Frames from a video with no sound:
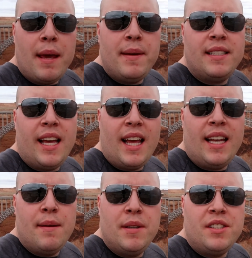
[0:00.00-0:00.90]
maybe
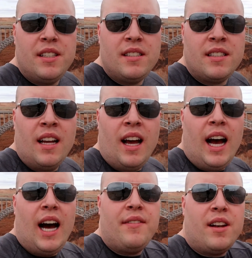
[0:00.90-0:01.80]
10 images
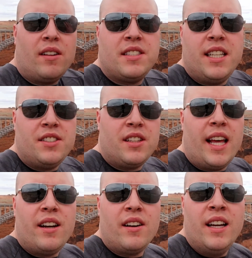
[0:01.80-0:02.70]
uh, that I'll
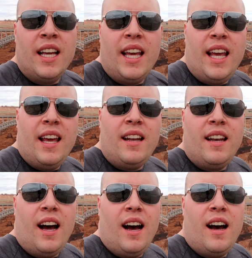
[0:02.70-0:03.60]
stitch later
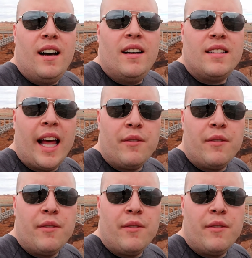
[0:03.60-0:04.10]
in uh,